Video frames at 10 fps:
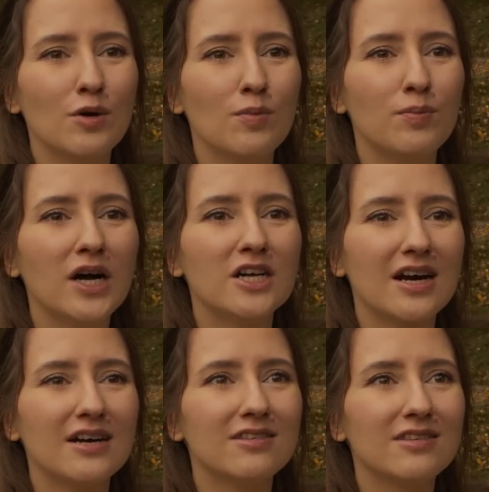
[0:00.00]
But
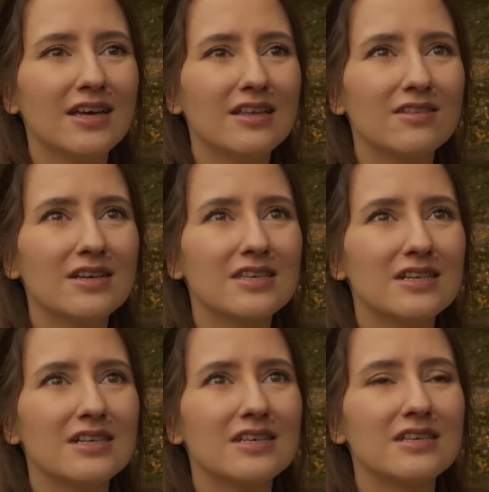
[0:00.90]
I think this
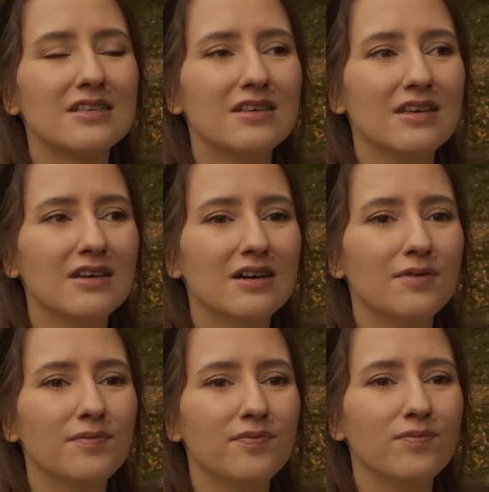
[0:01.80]
is
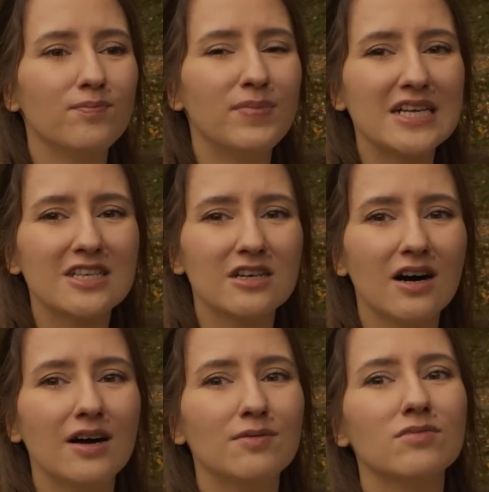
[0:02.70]
the best
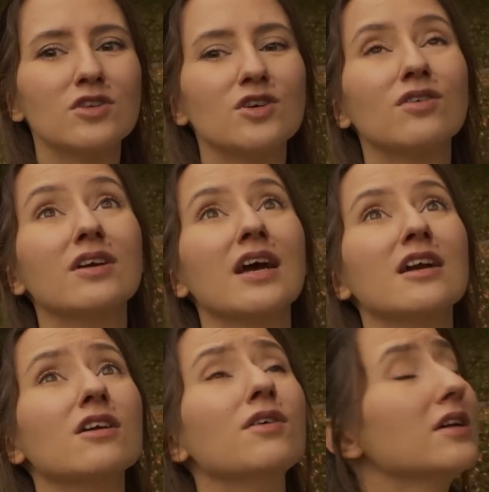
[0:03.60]
time to create. Oh,